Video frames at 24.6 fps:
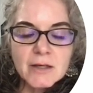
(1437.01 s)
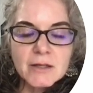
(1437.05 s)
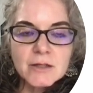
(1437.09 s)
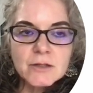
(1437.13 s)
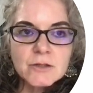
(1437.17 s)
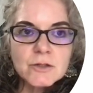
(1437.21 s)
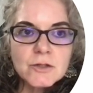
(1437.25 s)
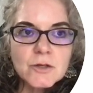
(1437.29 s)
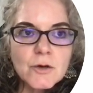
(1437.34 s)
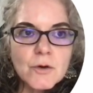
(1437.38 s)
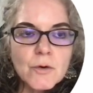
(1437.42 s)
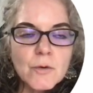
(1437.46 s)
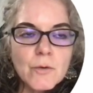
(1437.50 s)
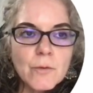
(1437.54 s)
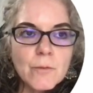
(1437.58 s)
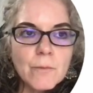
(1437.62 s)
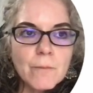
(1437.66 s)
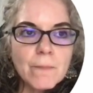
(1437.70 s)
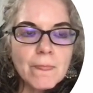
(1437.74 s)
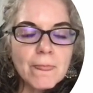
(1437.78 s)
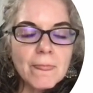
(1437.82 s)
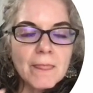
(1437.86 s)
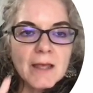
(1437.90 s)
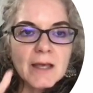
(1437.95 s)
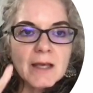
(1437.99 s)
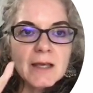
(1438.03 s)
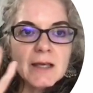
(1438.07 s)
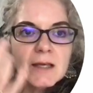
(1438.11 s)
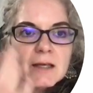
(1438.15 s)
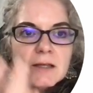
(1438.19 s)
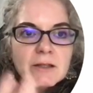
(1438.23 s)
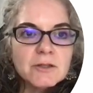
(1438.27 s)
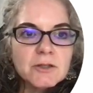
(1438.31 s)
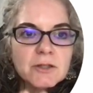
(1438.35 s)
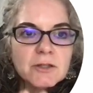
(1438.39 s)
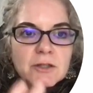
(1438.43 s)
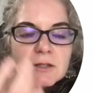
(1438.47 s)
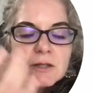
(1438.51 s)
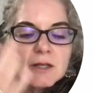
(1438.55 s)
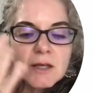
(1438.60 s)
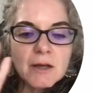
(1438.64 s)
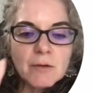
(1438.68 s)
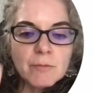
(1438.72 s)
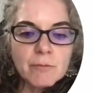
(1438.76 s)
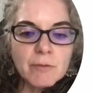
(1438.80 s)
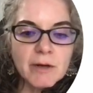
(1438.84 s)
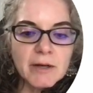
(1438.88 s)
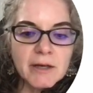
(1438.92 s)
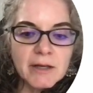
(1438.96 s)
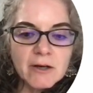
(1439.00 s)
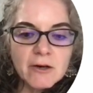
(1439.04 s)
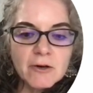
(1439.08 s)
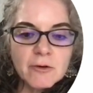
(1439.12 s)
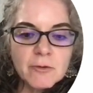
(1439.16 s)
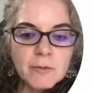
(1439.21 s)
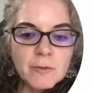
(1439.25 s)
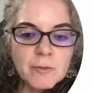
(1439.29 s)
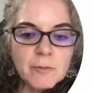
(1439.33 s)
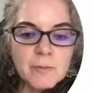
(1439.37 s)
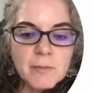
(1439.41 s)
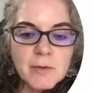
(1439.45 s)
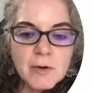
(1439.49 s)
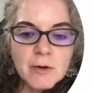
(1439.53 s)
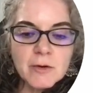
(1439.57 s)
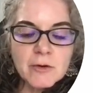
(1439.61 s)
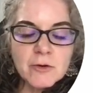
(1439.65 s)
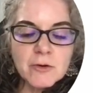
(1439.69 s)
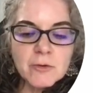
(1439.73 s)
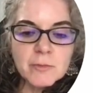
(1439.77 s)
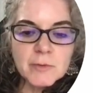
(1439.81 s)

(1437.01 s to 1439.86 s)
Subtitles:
So each thing running on your